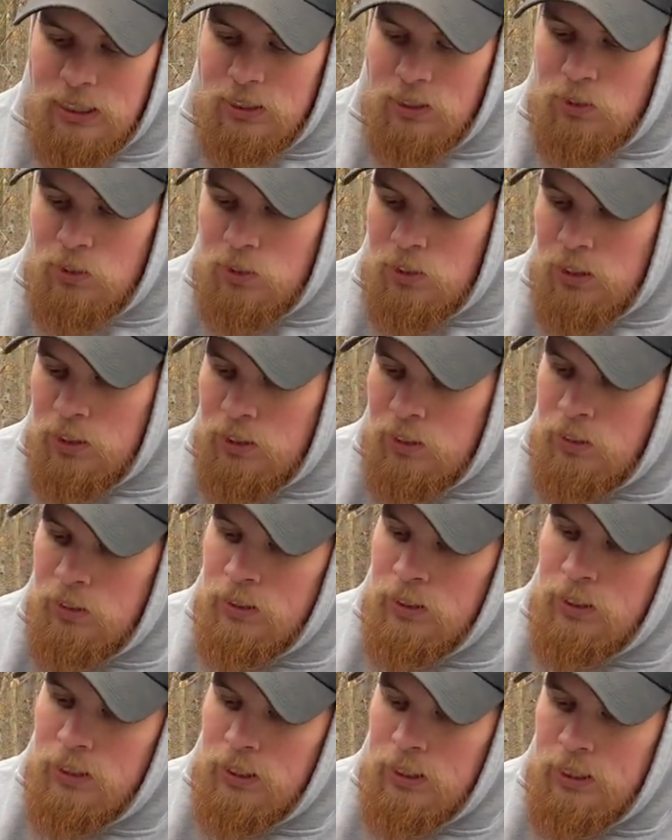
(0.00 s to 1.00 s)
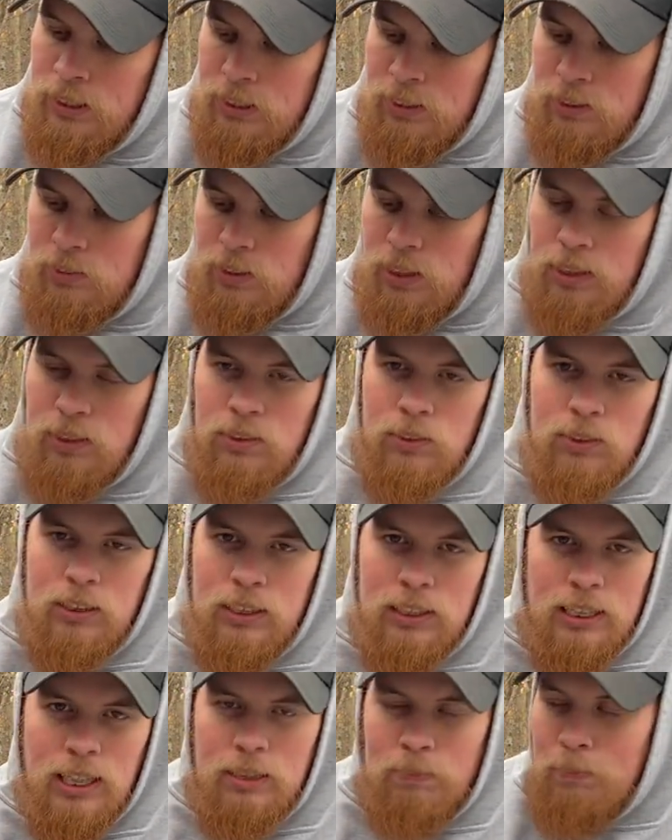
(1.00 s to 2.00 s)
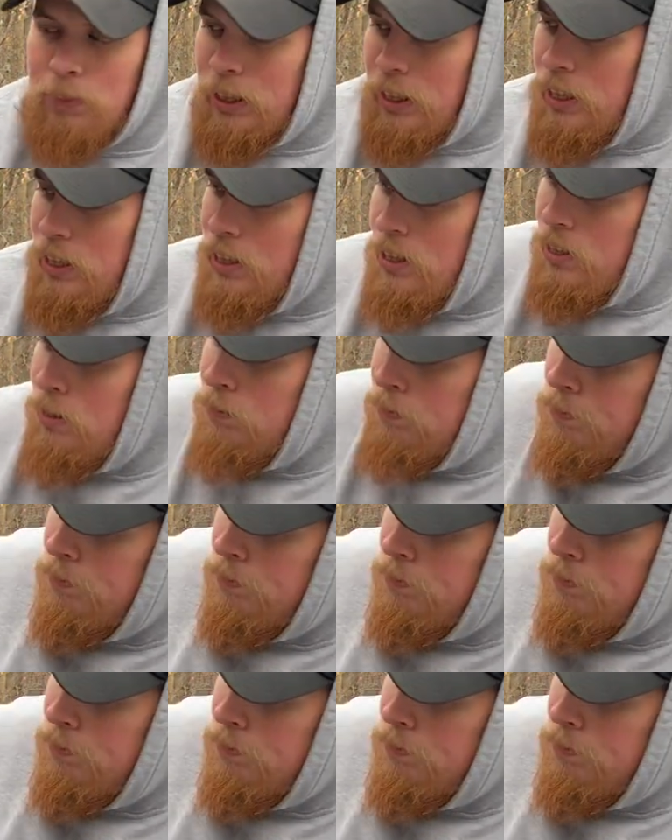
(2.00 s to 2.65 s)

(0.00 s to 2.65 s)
in the truck, I usually take my key,